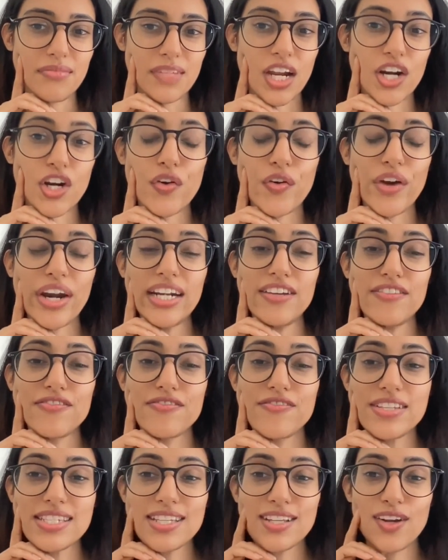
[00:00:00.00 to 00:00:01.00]
create a
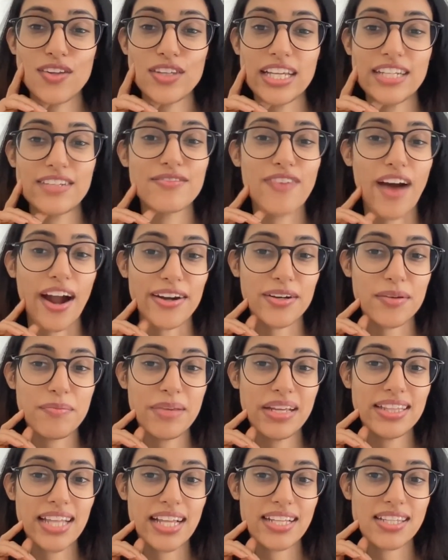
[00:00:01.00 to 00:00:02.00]
physical
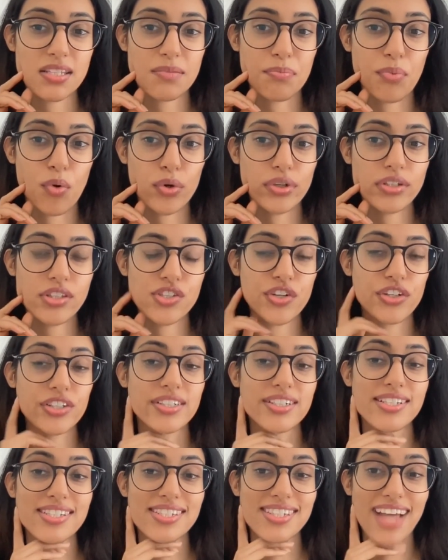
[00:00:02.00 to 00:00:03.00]
environment that supports your
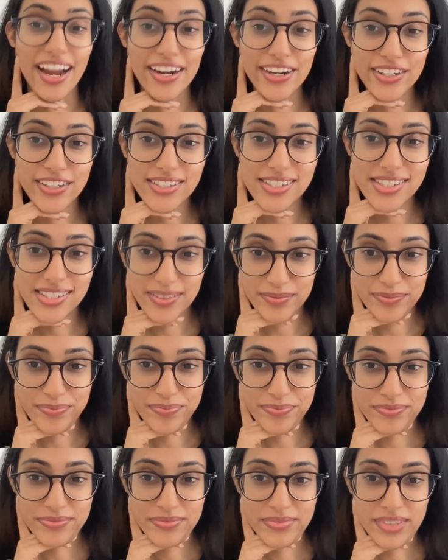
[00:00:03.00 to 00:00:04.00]
desires,
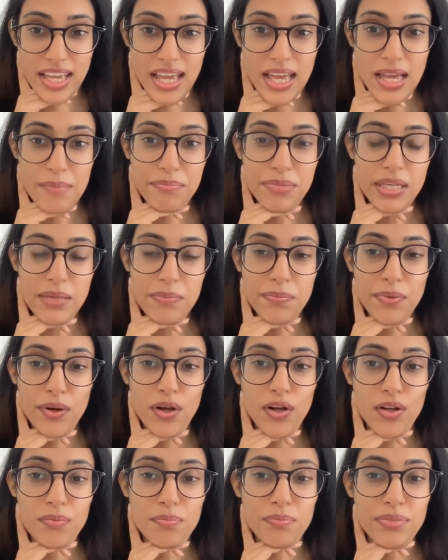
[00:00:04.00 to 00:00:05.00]

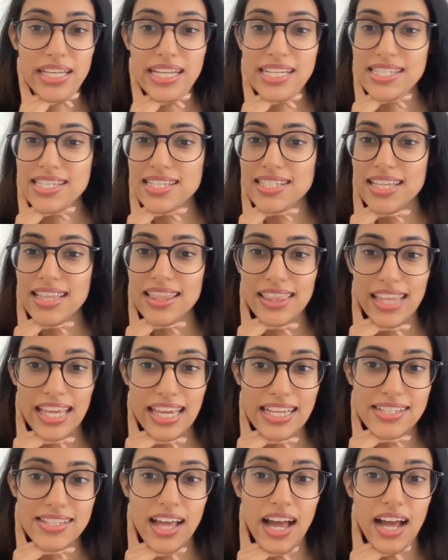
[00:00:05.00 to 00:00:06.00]
people, places, and
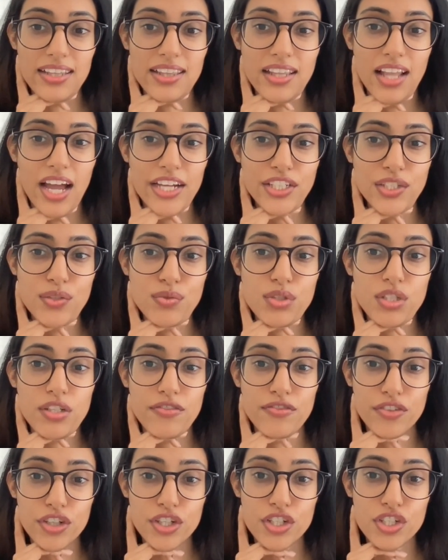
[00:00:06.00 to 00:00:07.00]
things that align you to the
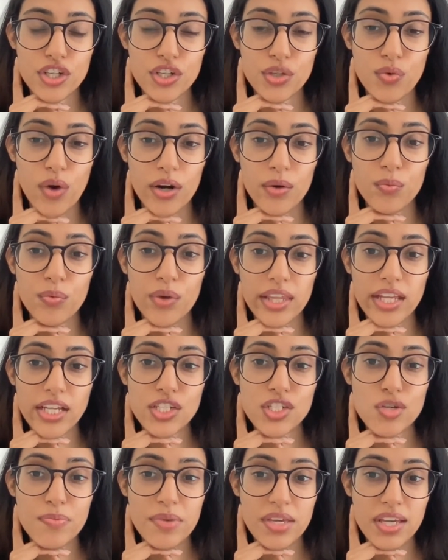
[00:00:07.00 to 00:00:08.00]
version you are willing
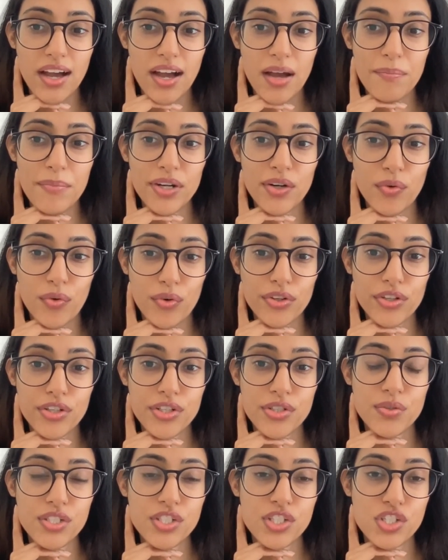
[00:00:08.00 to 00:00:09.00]
to become in order
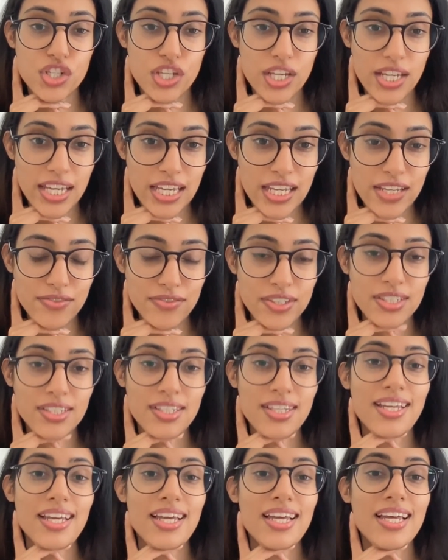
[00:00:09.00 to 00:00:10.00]
to achieve
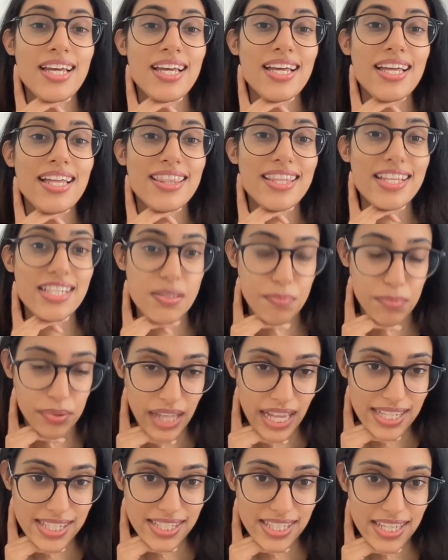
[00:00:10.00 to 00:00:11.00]
this
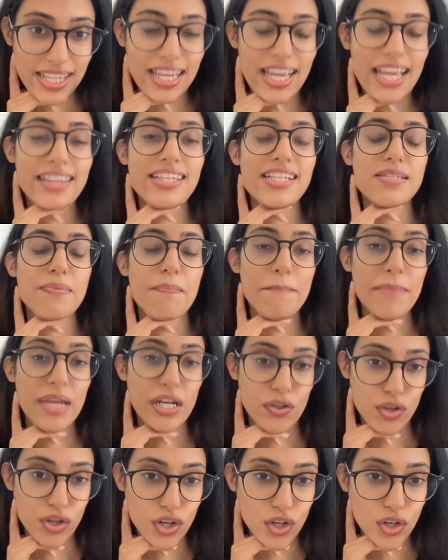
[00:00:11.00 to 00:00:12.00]
blessing and these
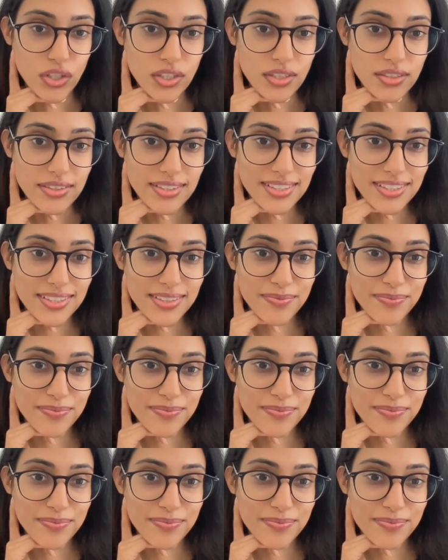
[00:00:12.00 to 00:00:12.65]
miracles.